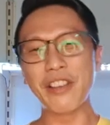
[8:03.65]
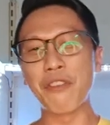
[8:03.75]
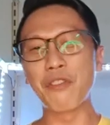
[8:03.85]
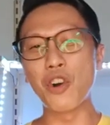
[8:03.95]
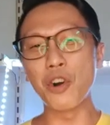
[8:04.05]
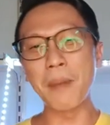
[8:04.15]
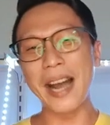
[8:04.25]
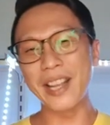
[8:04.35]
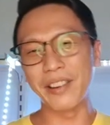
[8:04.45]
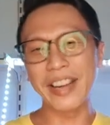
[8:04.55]
You have gold
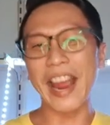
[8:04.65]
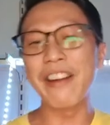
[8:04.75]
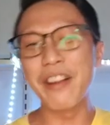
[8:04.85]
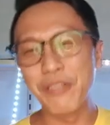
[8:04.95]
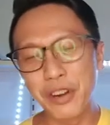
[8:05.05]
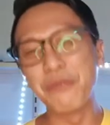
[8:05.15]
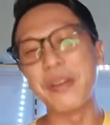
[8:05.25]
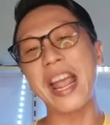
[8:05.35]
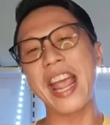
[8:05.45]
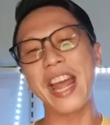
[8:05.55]
bar, you have to carry with you,
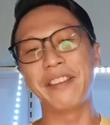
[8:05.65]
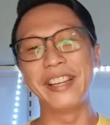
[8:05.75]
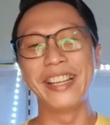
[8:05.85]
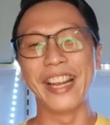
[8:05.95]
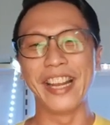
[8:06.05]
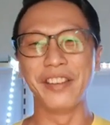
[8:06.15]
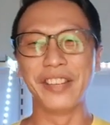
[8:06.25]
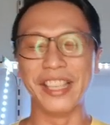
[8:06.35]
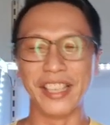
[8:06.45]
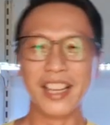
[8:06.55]
very
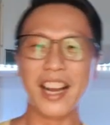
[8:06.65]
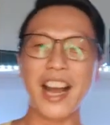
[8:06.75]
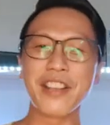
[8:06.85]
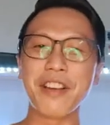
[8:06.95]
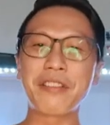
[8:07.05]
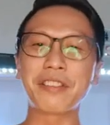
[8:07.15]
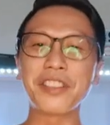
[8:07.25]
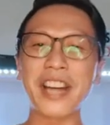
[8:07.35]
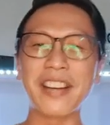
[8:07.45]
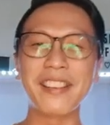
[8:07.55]
heavy. You have
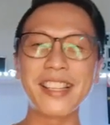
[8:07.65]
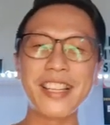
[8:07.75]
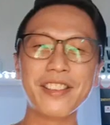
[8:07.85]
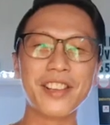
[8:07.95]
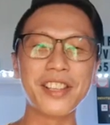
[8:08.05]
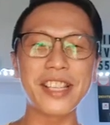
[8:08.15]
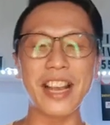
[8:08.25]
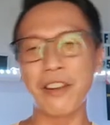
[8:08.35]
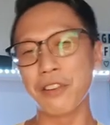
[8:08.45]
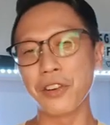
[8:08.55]
cryptocurrency, you don't
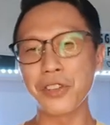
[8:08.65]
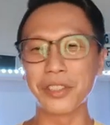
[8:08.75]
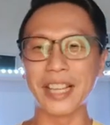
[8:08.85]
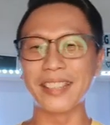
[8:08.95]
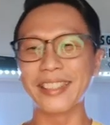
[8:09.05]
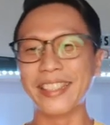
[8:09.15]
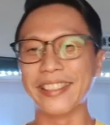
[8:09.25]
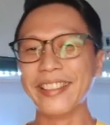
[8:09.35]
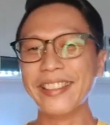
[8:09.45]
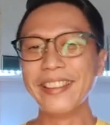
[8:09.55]
sell, also
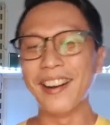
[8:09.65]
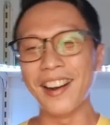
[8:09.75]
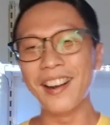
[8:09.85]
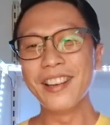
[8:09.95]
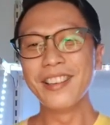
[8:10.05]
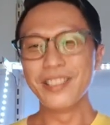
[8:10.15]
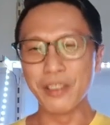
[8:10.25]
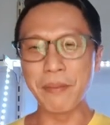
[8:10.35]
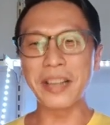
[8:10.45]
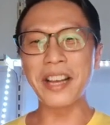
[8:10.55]
nothing.
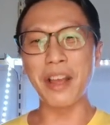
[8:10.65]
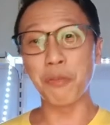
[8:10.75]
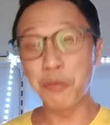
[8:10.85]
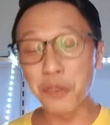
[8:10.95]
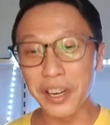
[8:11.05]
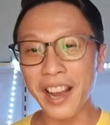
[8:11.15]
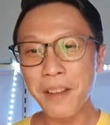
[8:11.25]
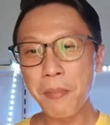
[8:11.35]
You better have food.